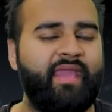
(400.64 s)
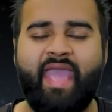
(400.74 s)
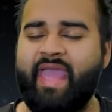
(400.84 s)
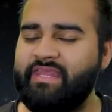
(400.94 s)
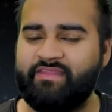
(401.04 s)

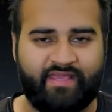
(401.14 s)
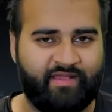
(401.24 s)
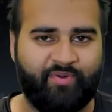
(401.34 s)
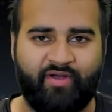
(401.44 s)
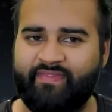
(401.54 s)
anything
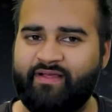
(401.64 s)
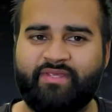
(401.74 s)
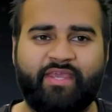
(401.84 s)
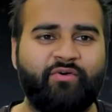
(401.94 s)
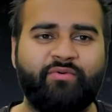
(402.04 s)
apart. They'll
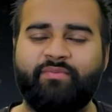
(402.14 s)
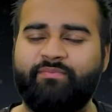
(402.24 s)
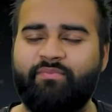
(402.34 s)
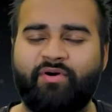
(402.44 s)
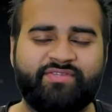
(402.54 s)
kill
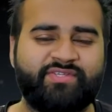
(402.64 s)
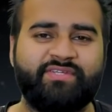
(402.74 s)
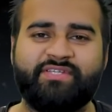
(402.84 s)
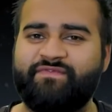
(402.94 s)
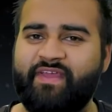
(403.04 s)

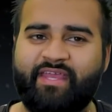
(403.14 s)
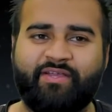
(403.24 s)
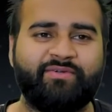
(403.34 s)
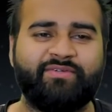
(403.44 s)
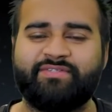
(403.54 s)
monsters,
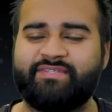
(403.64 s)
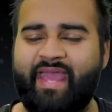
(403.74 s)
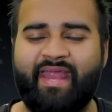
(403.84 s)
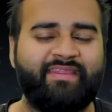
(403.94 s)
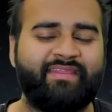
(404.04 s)
vehicles,
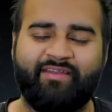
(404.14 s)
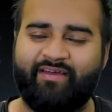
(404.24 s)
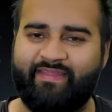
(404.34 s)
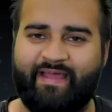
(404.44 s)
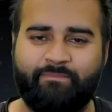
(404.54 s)
anything
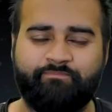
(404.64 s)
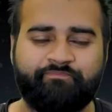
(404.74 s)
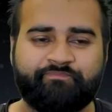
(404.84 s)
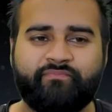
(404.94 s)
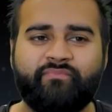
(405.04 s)
like that.
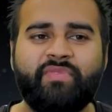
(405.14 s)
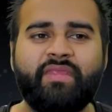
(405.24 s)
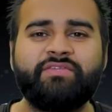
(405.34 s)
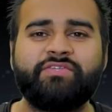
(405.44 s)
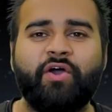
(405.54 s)

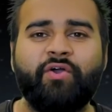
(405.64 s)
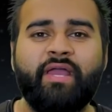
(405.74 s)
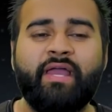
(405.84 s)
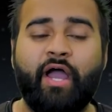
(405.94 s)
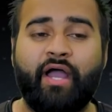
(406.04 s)
So
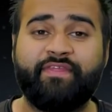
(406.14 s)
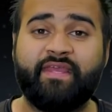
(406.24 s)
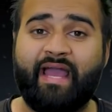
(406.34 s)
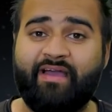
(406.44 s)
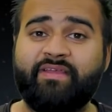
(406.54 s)
I
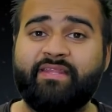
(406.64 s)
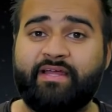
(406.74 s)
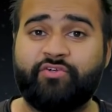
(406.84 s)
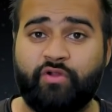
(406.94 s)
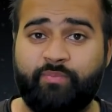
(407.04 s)
think having
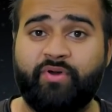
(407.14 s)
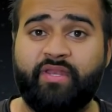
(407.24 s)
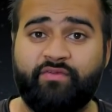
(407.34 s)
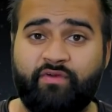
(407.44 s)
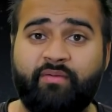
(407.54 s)
that drop pod
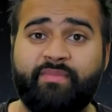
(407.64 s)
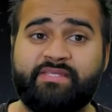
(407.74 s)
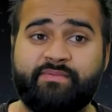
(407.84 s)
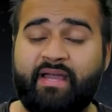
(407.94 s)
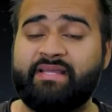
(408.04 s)
in your army
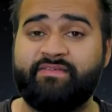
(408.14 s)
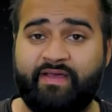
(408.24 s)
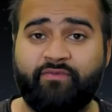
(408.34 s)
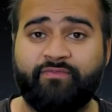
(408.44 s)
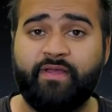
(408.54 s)
is a massive
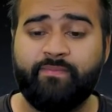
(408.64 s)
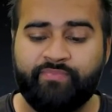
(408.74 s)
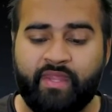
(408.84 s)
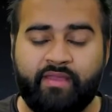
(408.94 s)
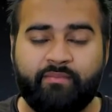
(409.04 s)
alpha,
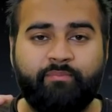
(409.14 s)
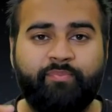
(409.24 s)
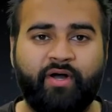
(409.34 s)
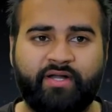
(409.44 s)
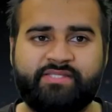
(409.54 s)

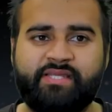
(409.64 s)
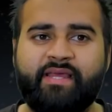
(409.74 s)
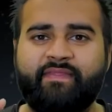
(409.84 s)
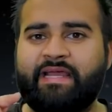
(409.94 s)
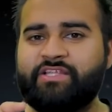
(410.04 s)
but
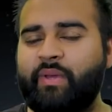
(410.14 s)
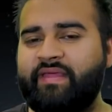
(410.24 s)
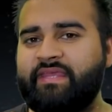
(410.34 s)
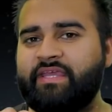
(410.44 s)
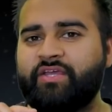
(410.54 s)
that's where
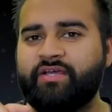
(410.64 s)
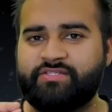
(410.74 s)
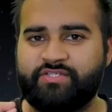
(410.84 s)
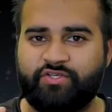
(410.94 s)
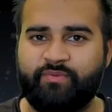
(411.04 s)
the
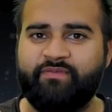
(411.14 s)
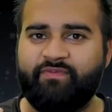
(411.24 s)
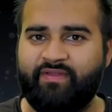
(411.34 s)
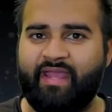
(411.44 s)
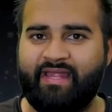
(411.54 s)
Incursors come in
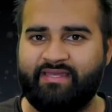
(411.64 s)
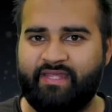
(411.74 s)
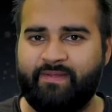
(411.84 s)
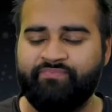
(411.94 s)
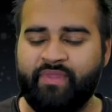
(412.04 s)
very
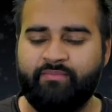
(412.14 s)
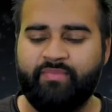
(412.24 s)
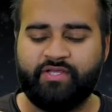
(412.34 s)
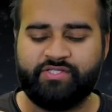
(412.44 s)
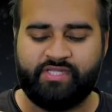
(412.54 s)
handy,
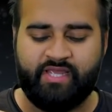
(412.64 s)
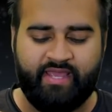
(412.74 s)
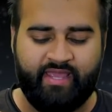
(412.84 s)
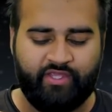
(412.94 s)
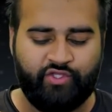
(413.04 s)
because
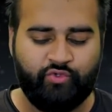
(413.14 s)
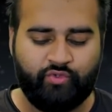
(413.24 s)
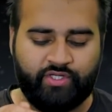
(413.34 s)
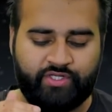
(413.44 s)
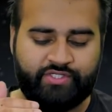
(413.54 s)
you
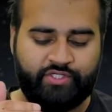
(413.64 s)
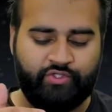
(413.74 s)
could